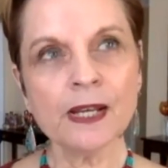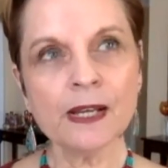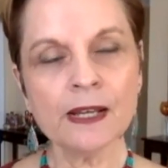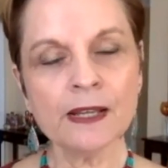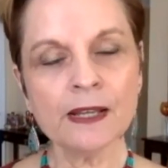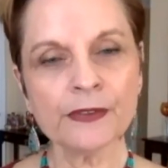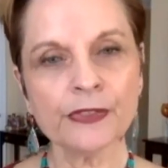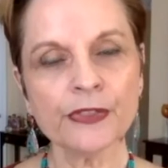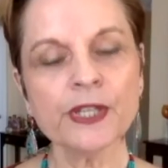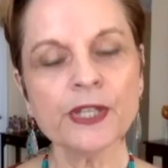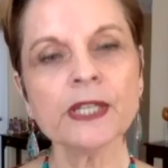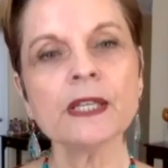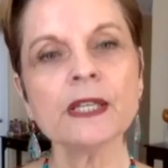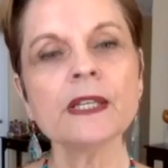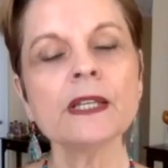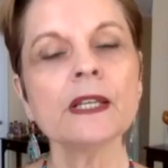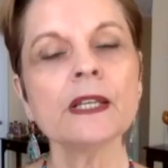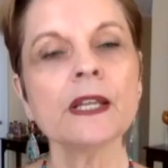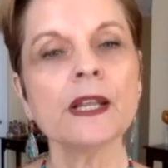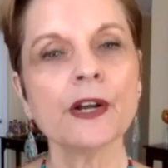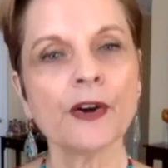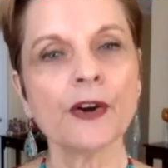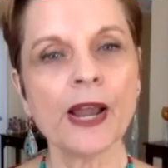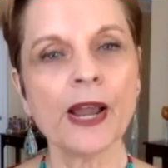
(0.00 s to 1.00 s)
thinking
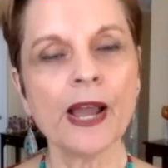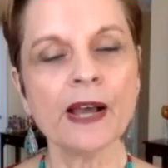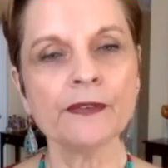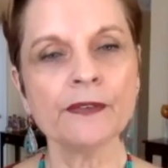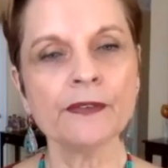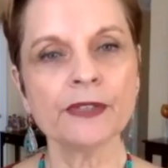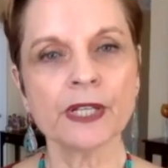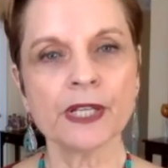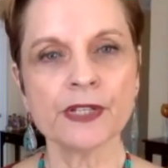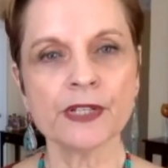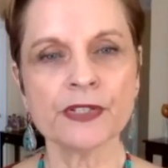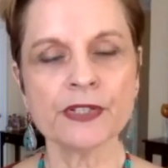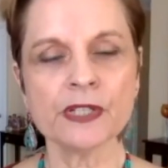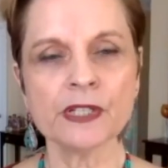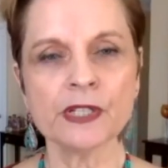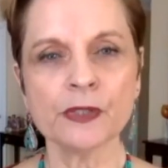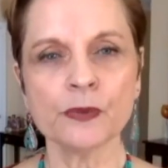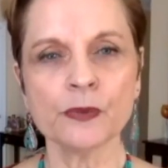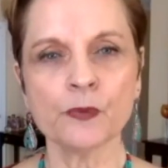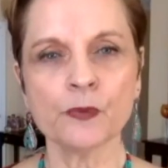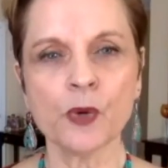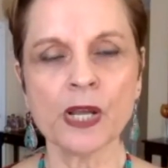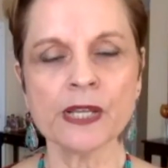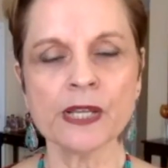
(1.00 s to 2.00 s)
and our advocacy
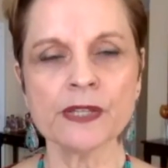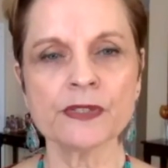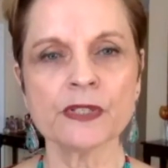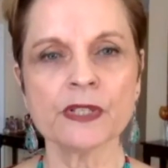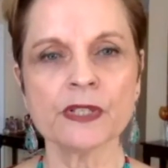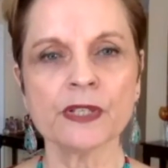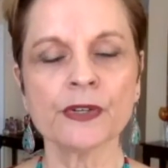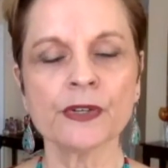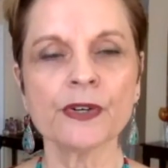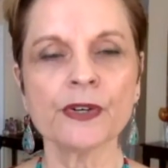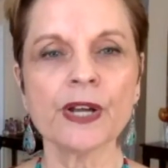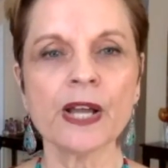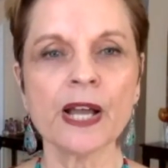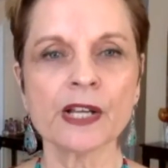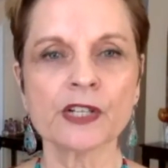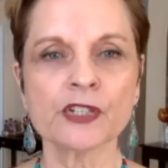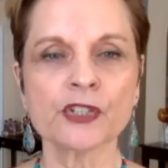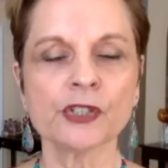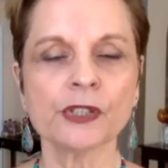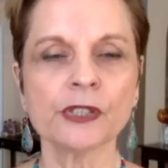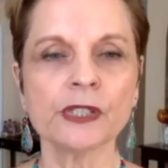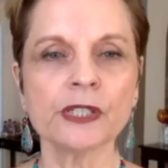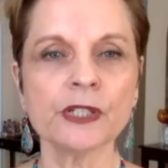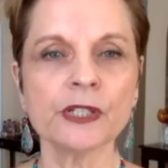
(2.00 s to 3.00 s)
in ways that are
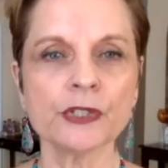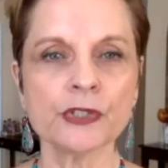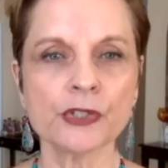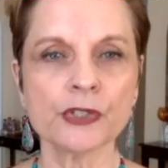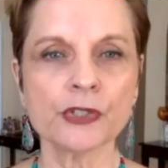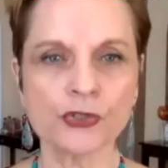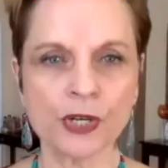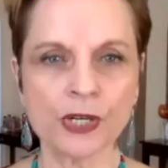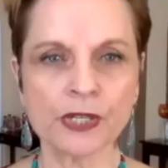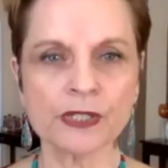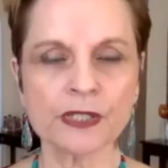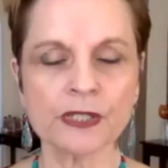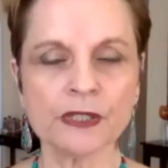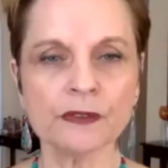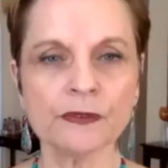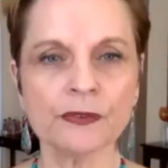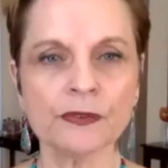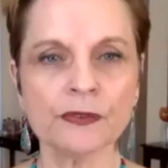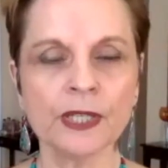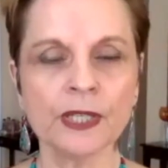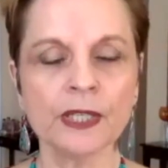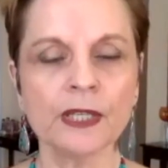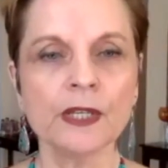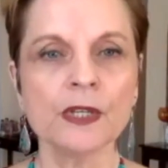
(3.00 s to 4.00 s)
actually constructive.
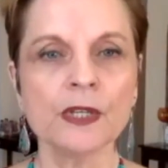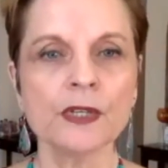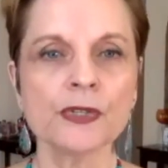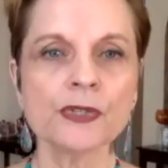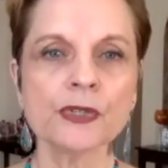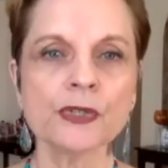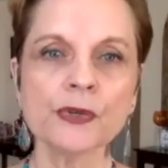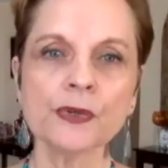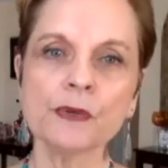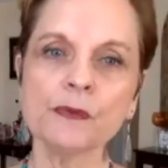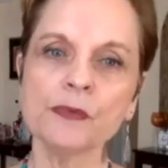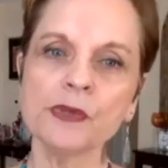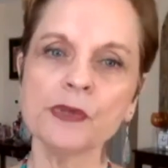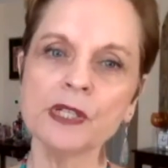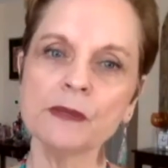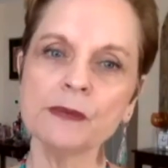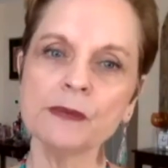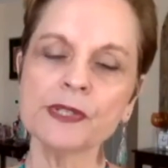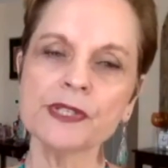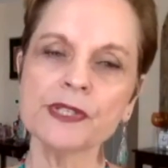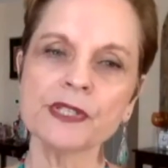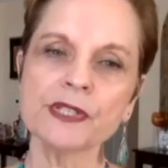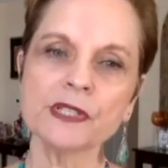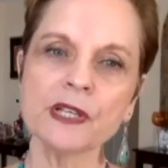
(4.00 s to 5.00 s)
So to be able
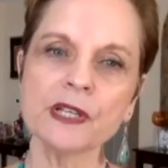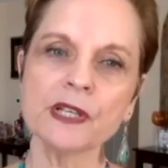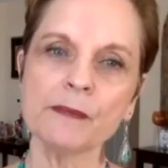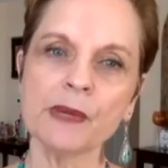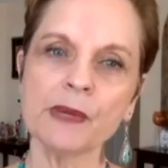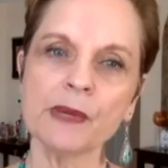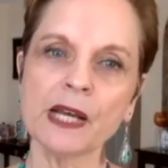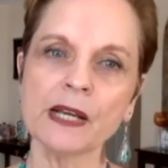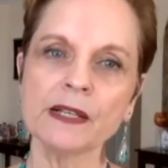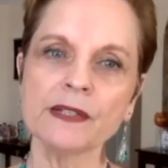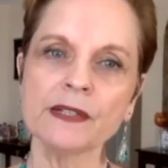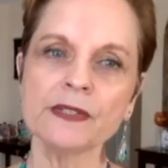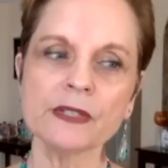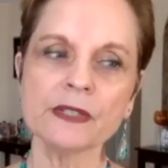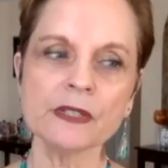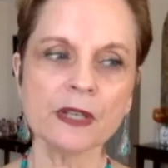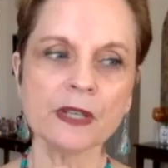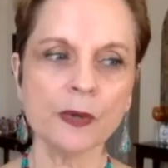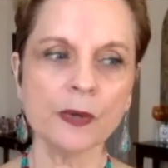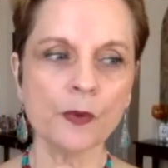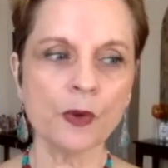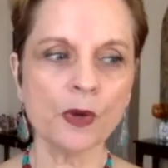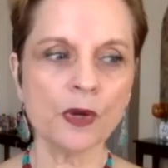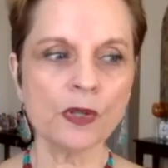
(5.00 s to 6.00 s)
to step back and say,
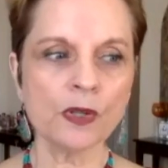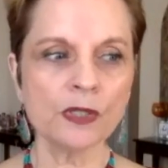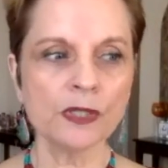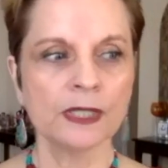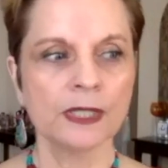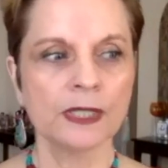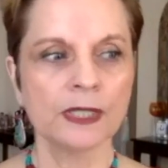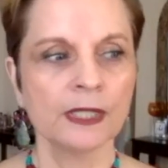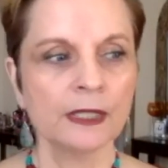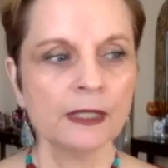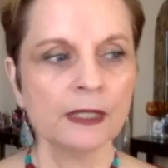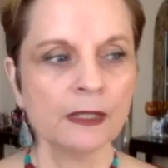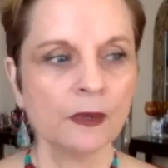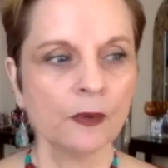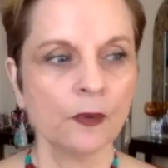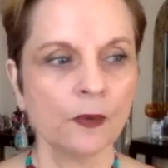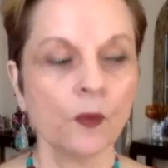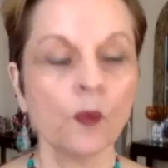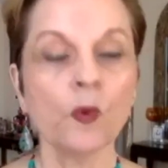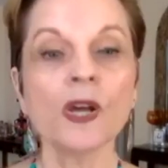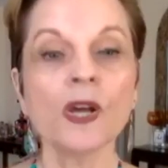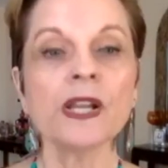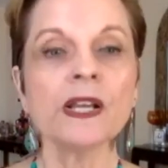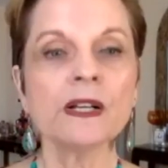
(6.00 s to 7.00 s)
well,
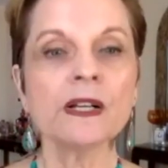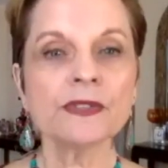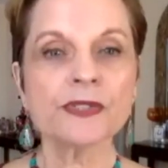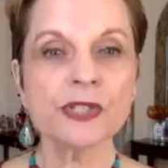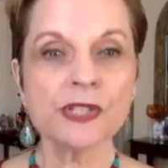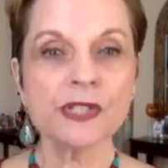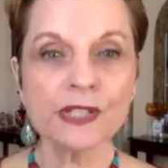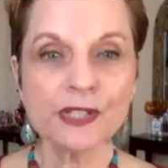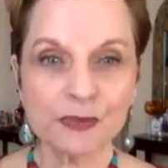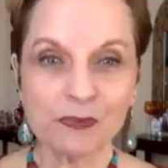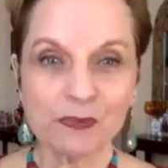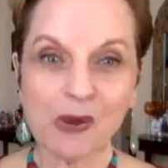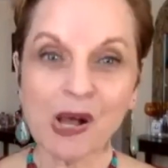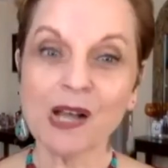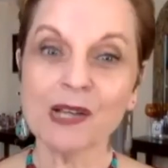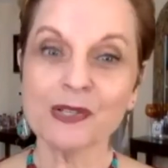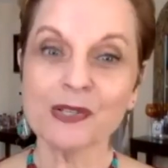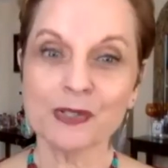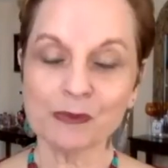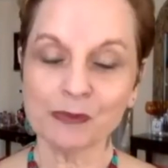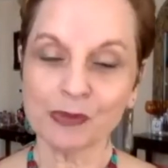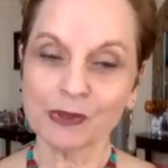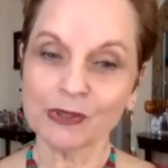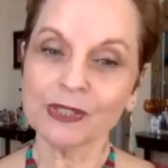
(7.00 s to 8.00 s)
what else is
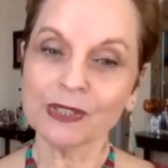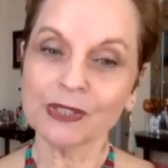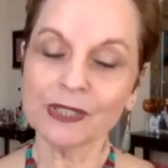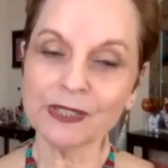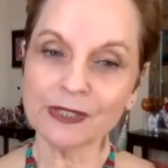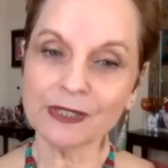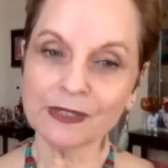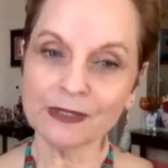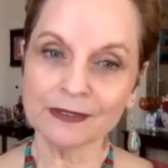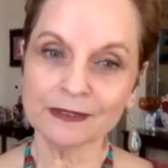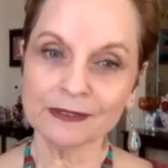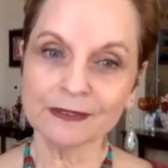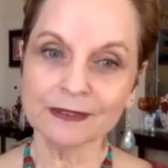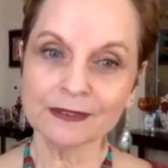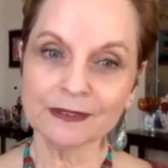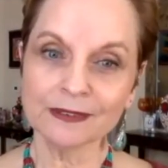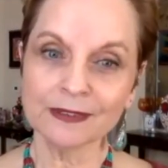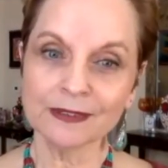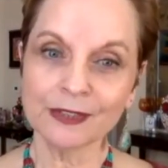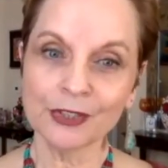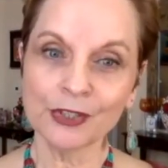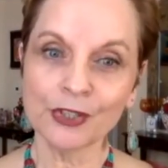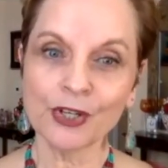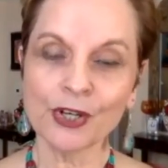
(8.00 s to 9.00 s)
possible here?
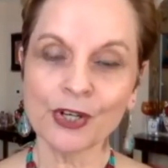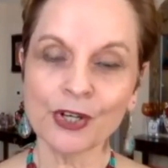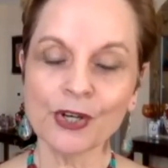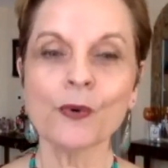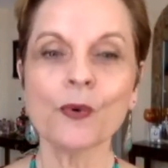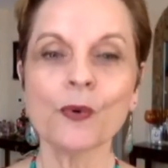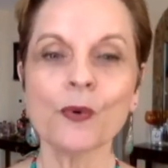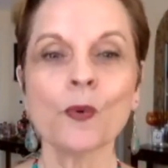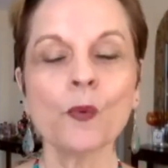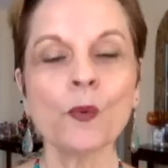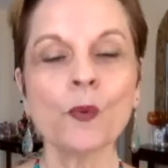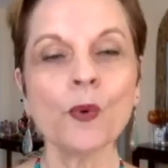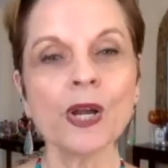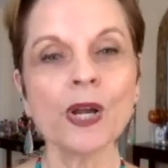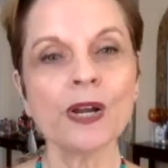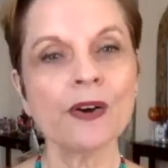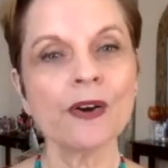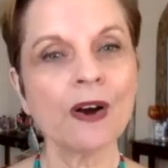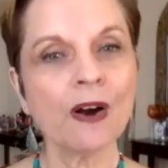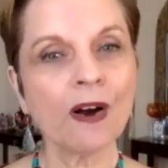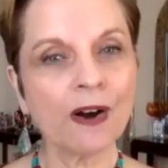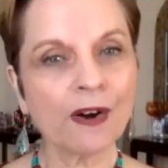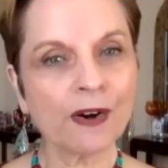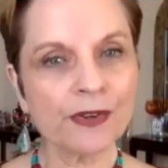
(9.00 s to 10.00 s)
You know, where
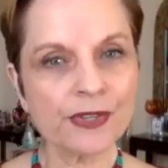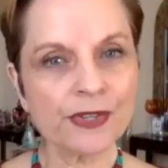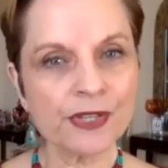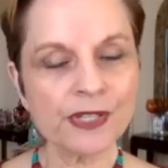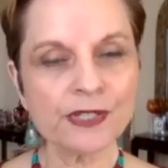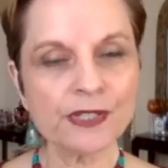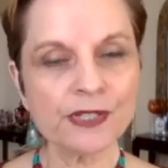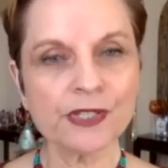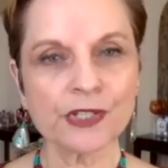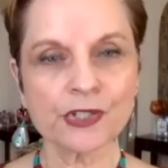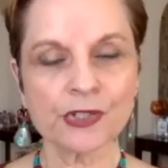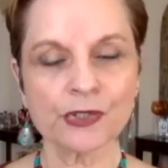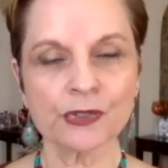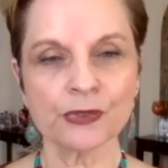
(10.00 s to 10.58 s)
are the additional